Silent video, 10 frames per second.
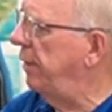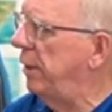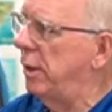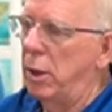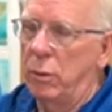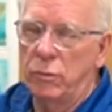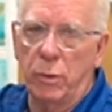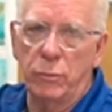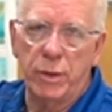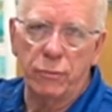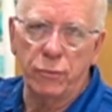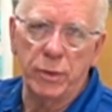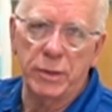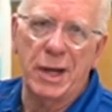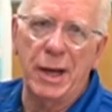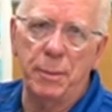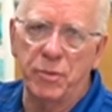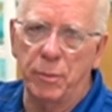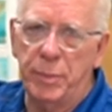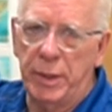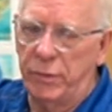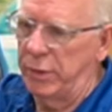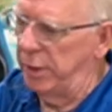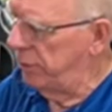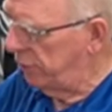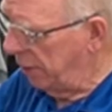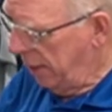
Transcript: videos on different types of BCs.